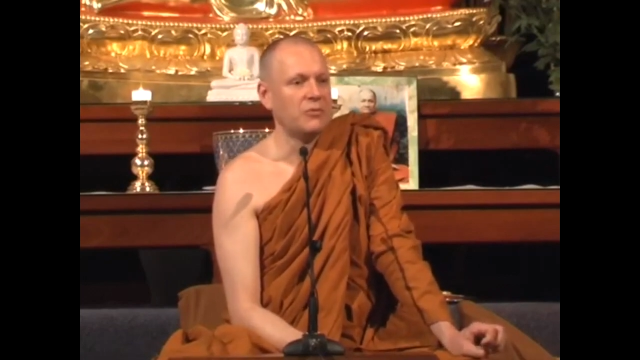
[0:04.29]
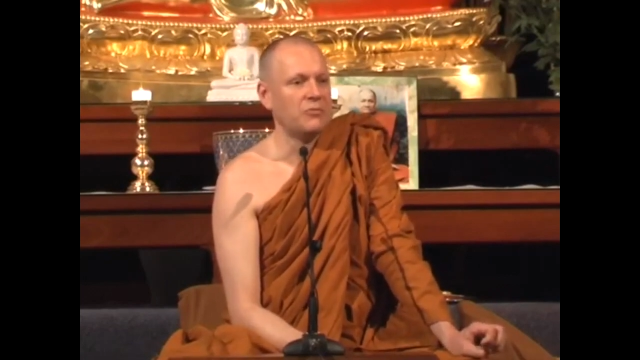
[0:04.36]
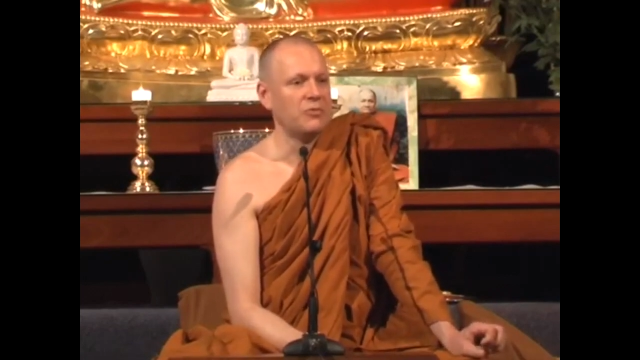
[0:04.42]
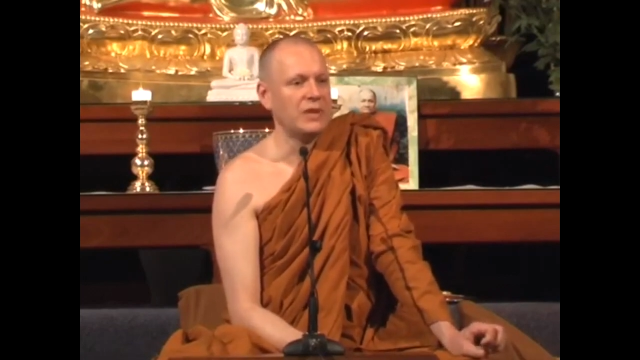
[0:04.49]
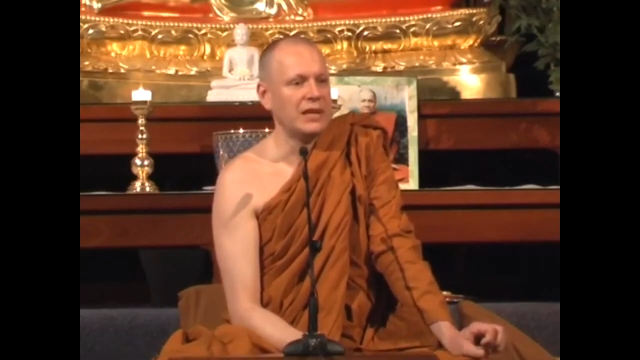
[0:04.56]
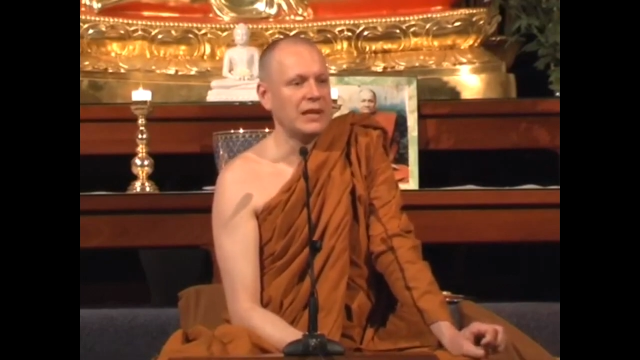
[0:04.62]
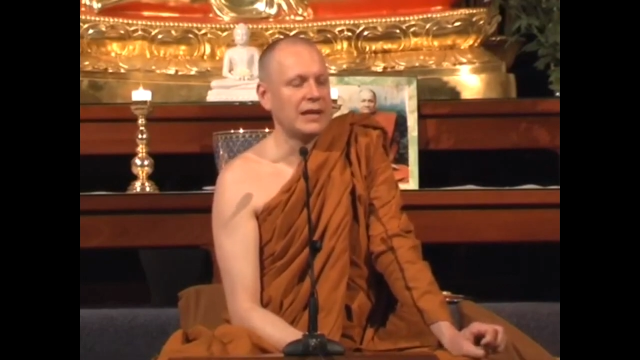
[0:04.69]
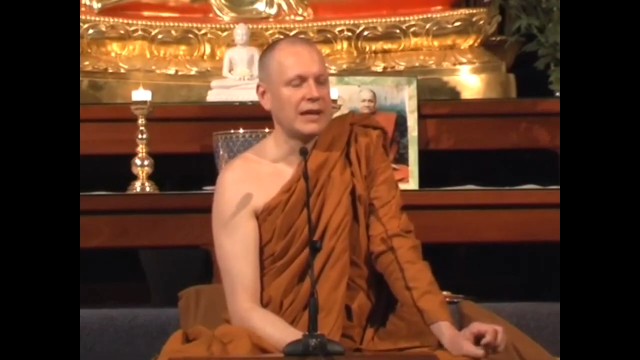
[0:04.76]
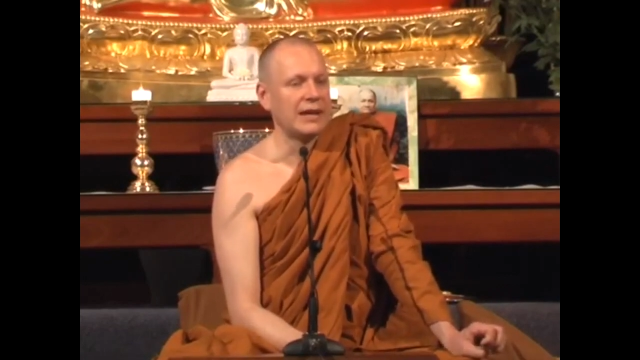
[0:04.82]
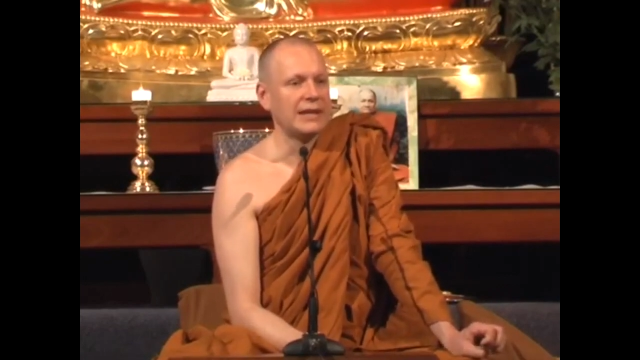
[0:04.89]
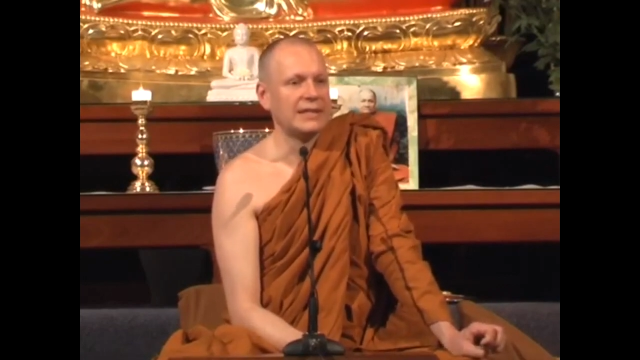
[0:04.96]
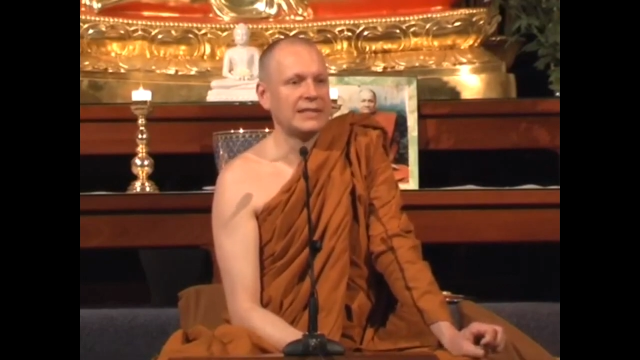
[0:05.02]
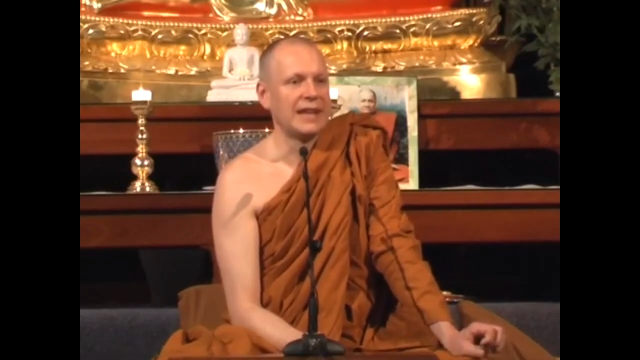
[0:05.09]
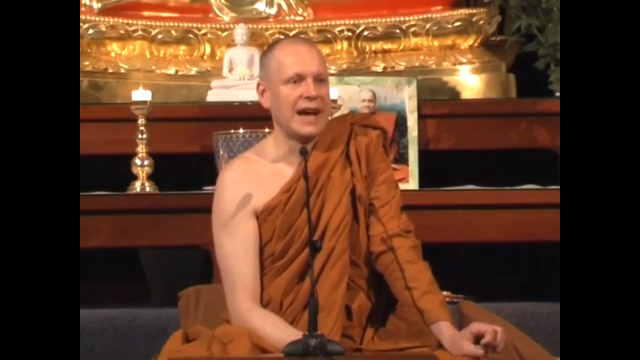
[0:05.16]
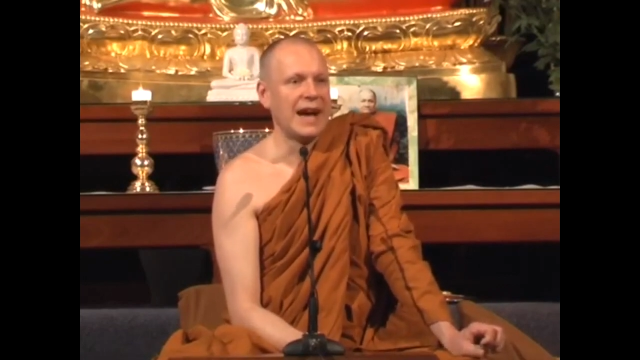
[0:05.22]

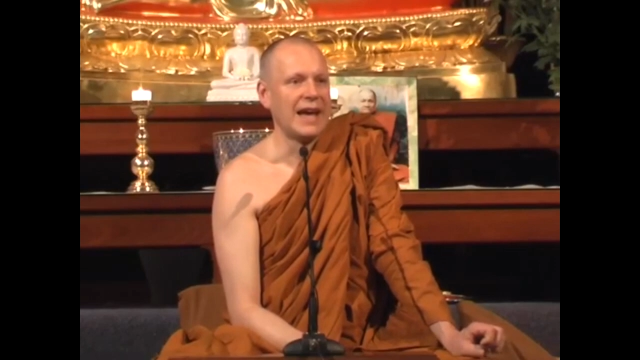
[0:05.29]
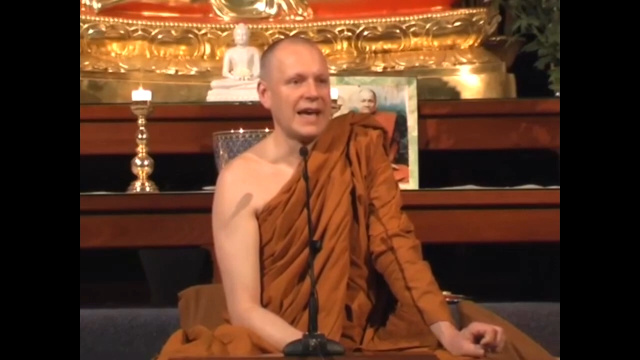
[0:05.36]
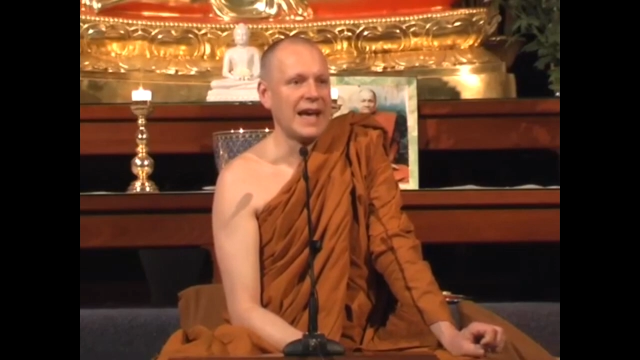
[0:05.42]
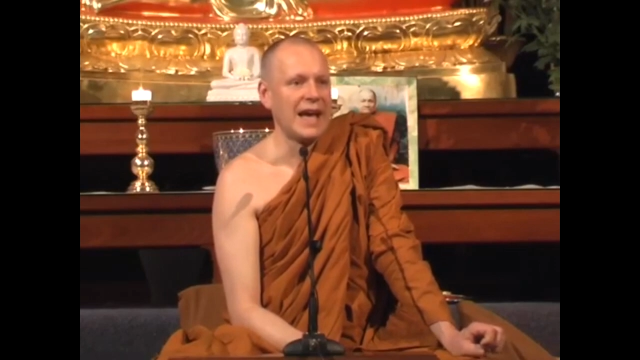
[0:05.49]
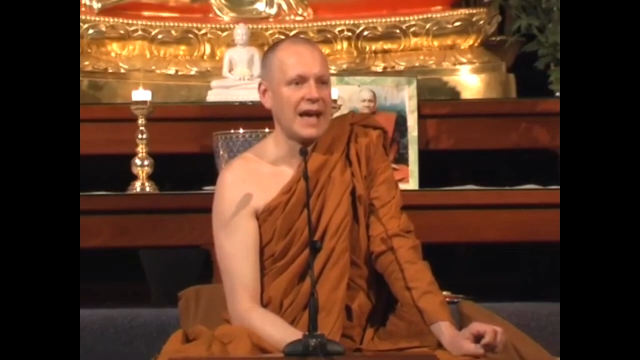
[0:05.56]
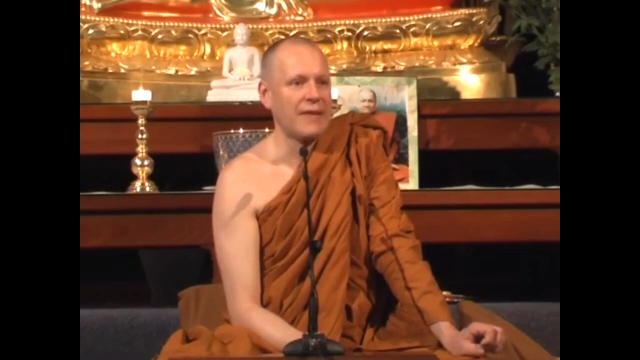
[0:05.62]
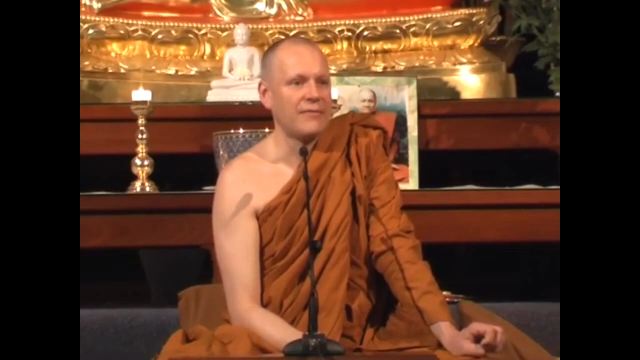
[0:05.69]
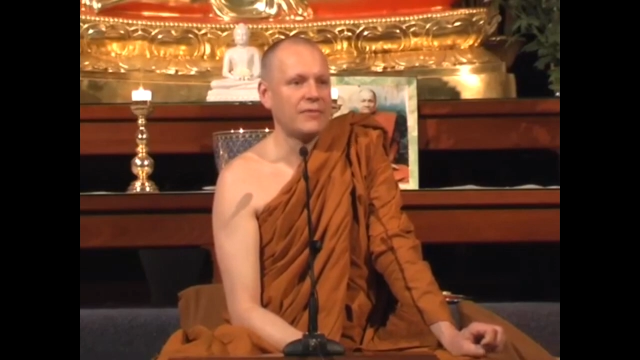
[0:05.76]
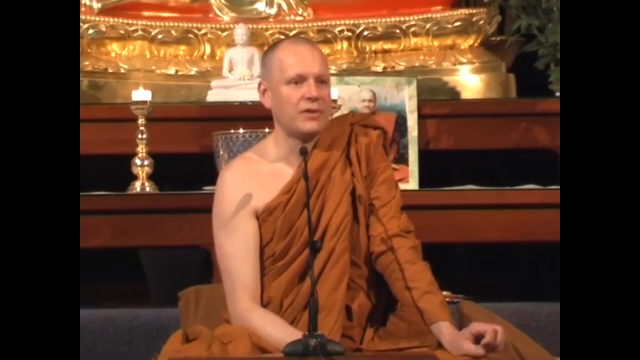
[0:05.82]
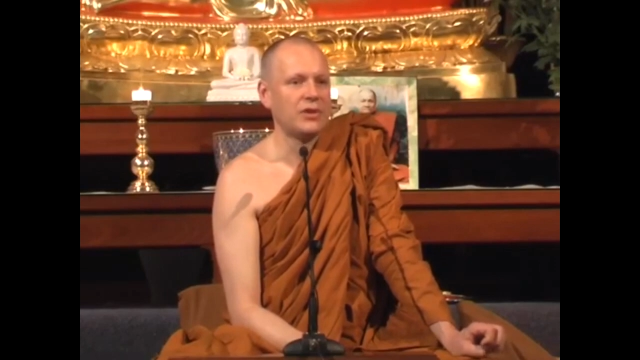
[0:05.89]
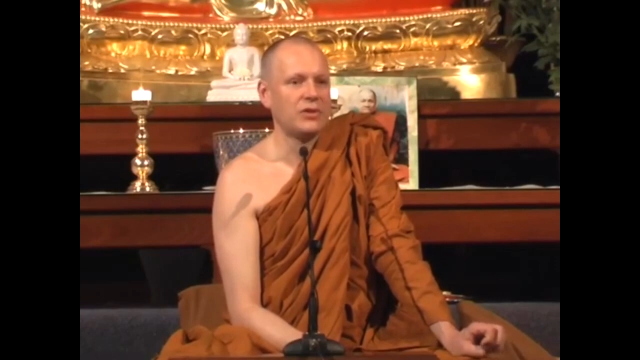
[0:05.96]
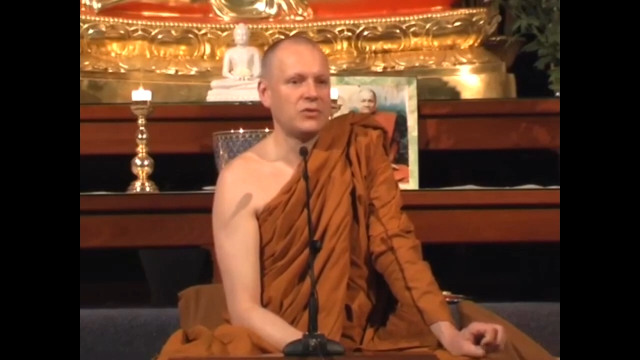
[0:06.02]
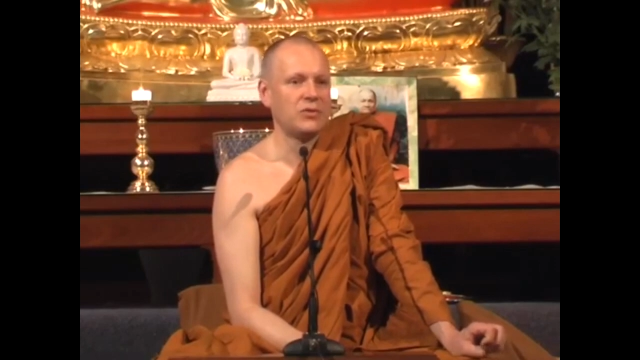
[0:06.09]
realized, I have